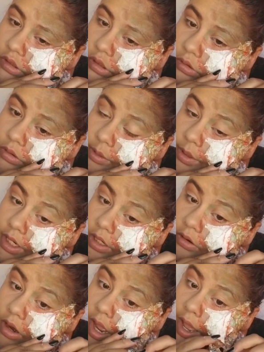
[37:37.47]
oh, I'm gonna
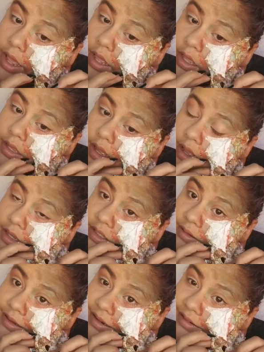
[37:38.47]
cry, guys.
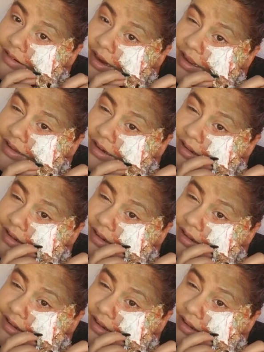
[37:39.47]
I'm gonna cry.